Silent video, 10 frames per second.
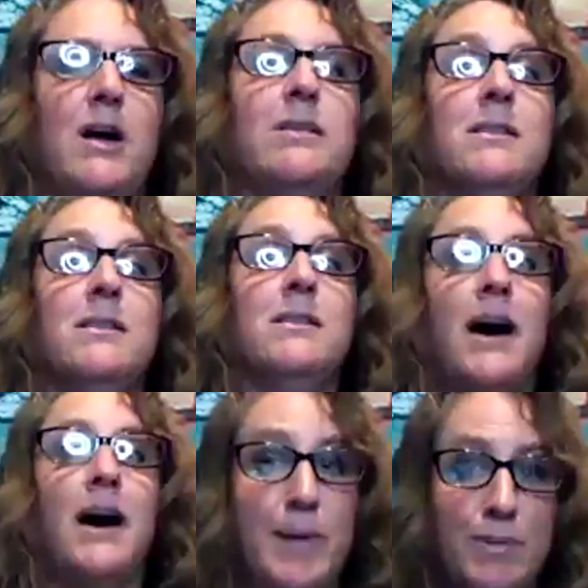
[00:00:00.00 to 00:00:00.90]
a
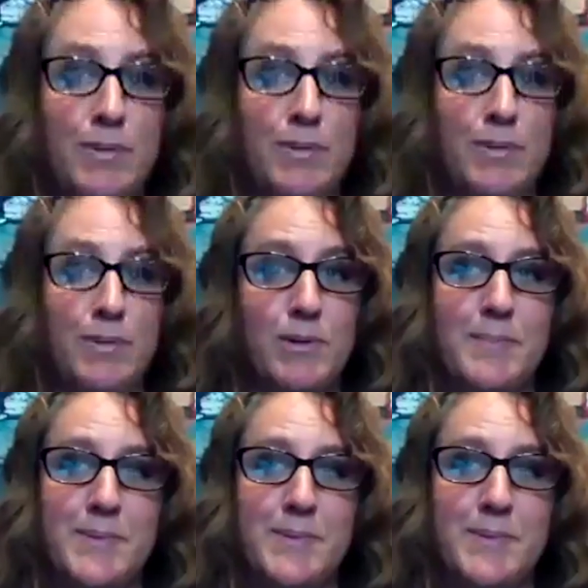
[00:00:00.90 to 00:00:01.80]
lot of people in
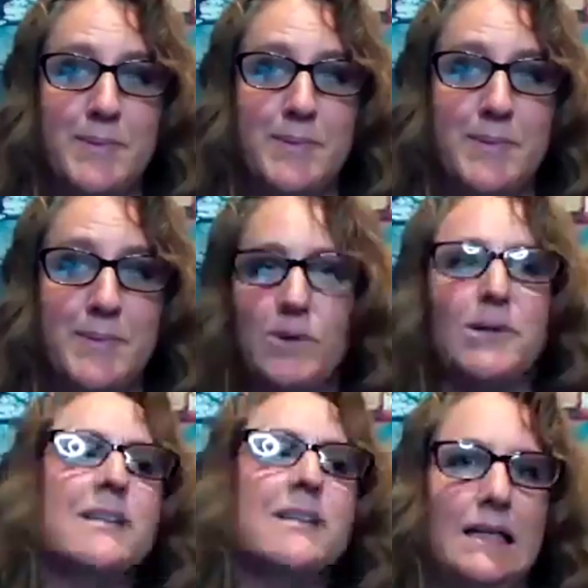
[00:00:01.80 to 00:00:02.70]
positions of
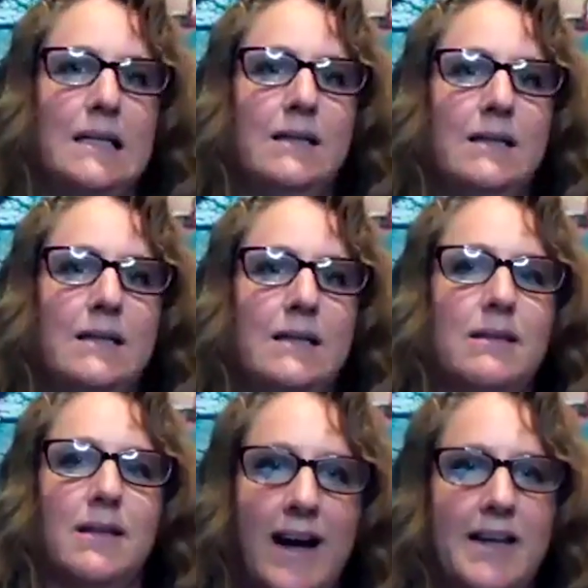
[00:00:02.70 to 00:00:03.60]
power
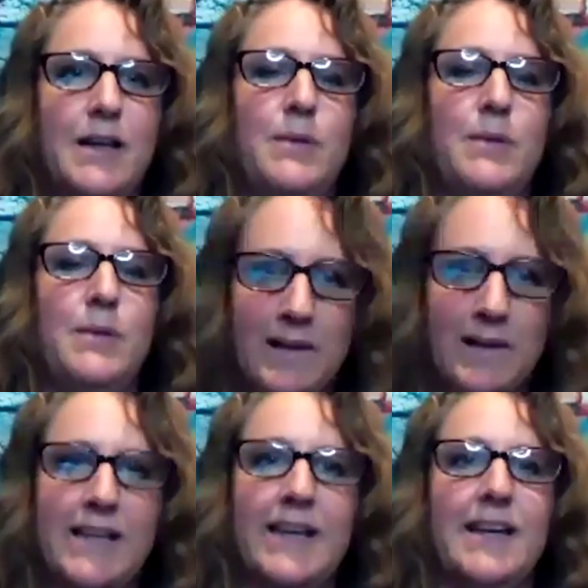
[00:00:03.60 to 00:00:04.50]
lied and
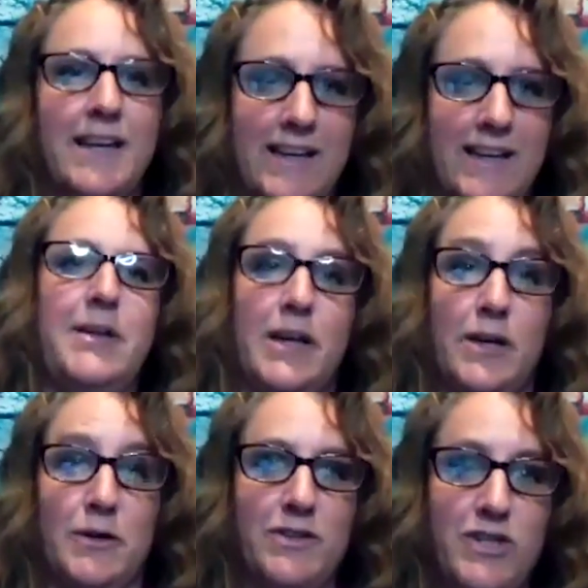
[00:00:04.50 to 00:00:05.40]
manipulated and kind of,
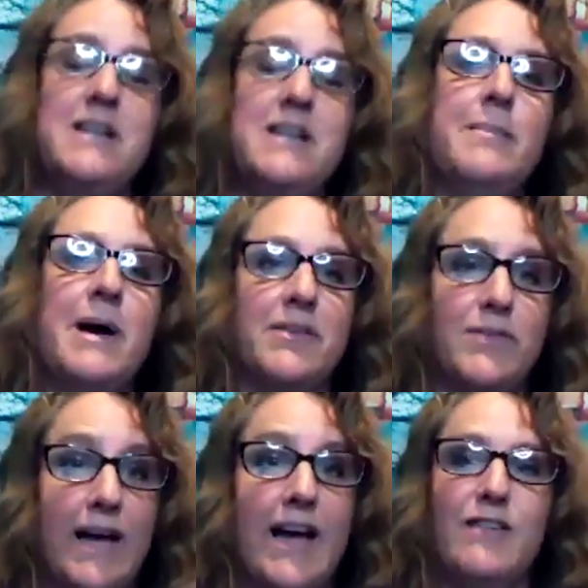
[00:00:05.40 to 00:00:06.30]
cheated their
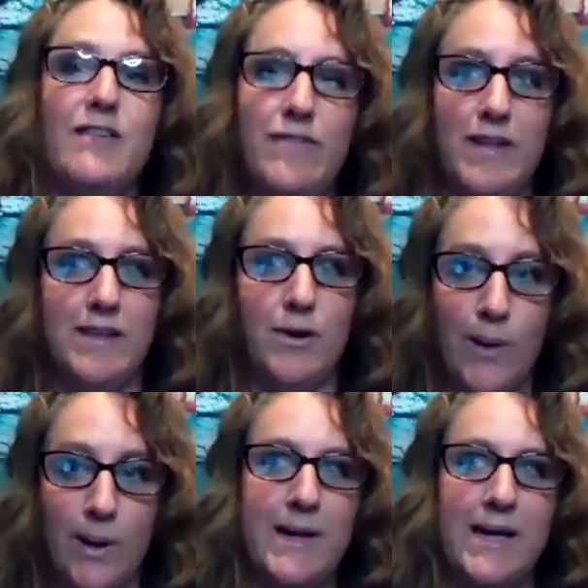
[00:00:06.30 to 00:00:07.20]
life and their
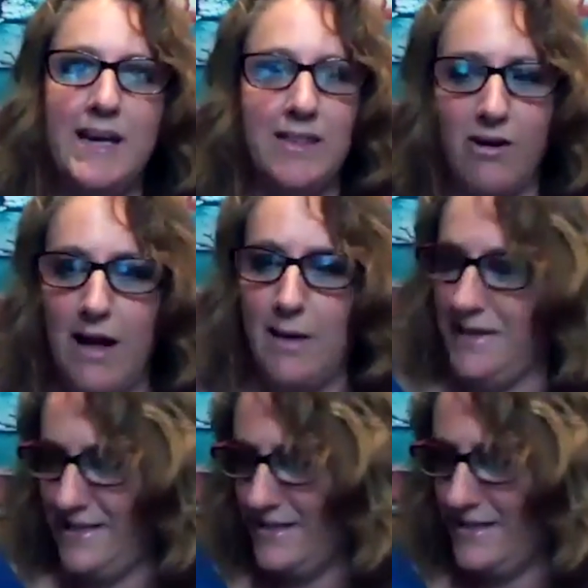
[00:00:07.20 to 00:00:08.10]
well-being and their
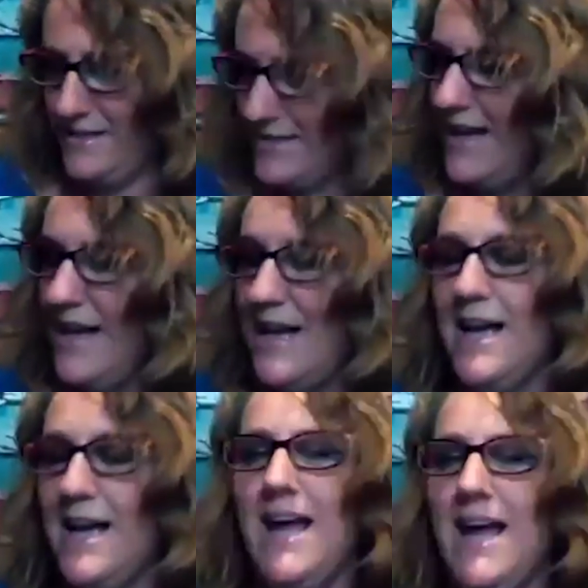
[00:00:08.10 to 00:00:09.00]
happiness.
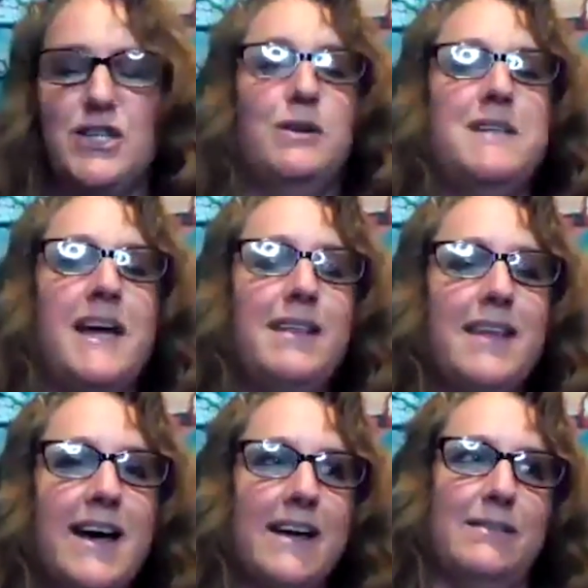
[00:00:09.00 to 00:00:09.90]
So you take
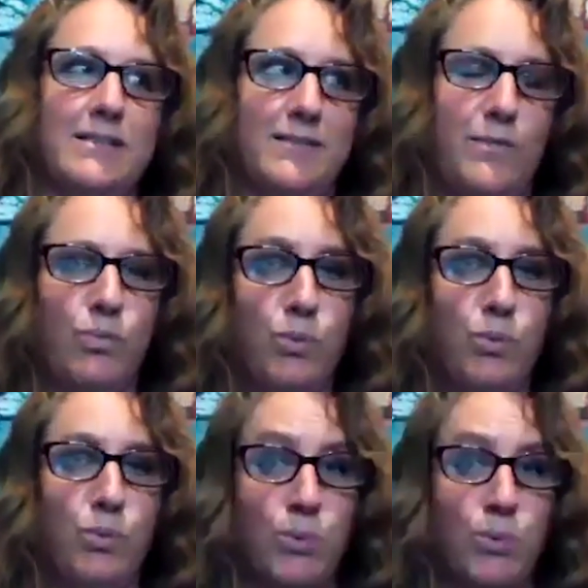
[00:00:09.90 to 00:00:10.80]
that
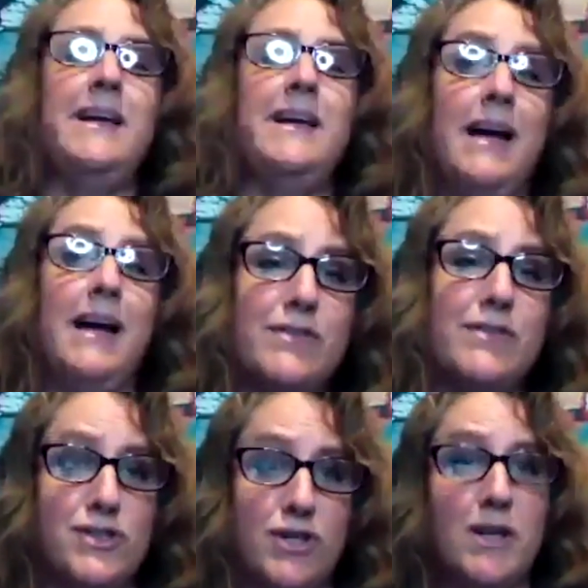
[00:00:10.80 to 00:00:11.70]
really kind
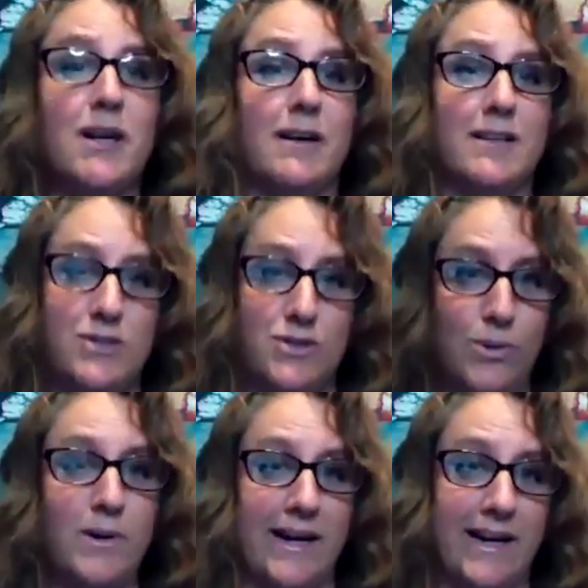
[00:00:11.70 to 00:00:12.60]
of dark
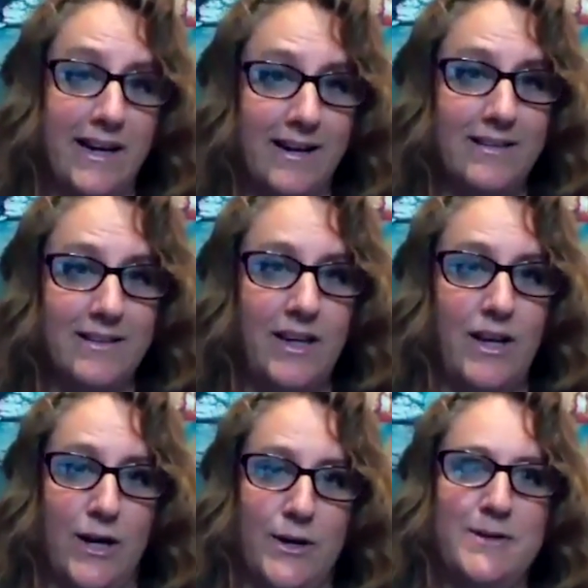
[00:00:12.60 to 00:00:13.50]
story,
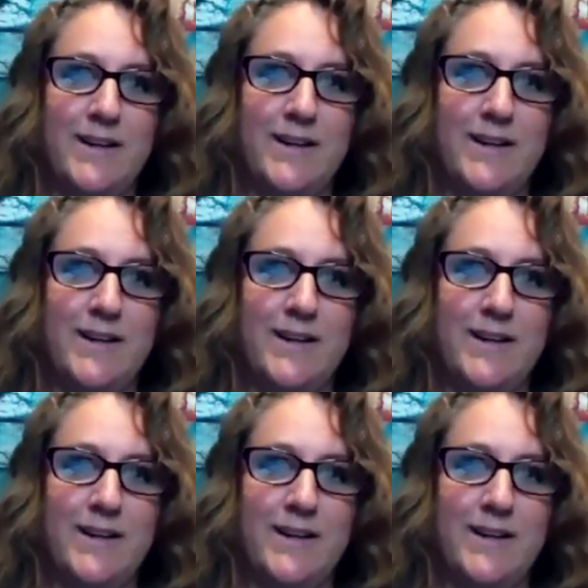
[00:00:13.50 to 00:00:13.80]
and